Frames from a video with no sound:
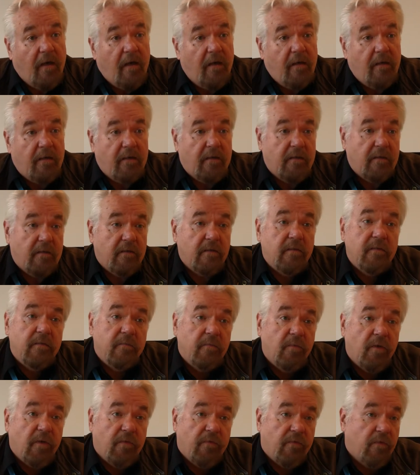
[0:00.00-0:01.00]

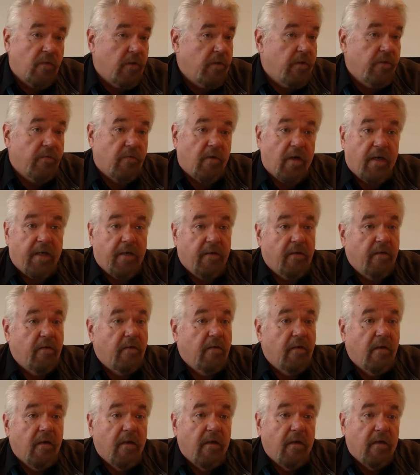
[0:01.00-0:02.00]
But for a new writer
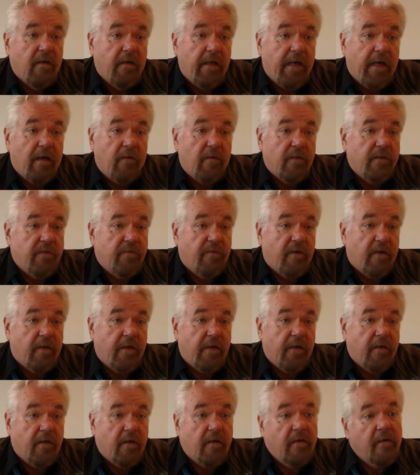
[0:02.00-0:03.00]
now, it's very
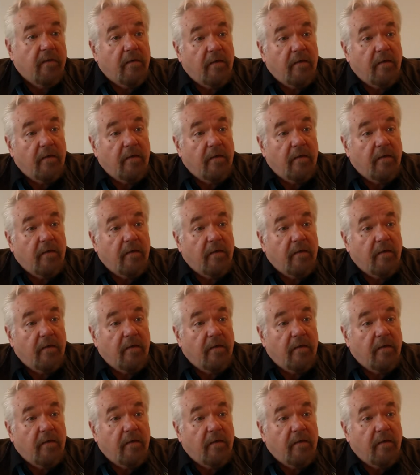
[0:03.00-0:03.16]
hard.